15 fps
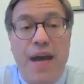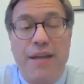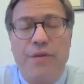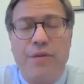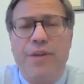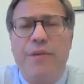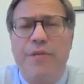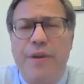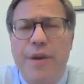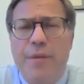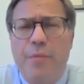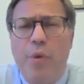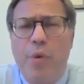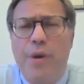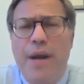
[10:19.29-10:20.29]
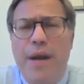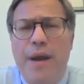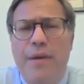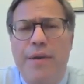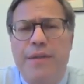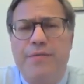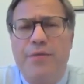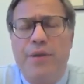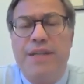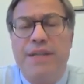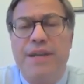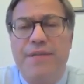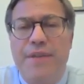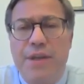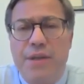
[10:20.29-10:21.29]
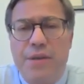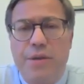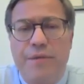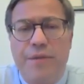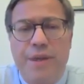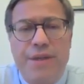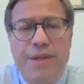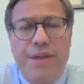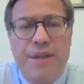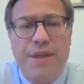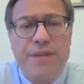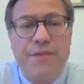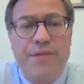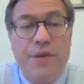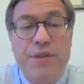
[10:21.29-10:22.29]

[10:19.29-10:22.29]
and those are very important areas for the definition of the disease.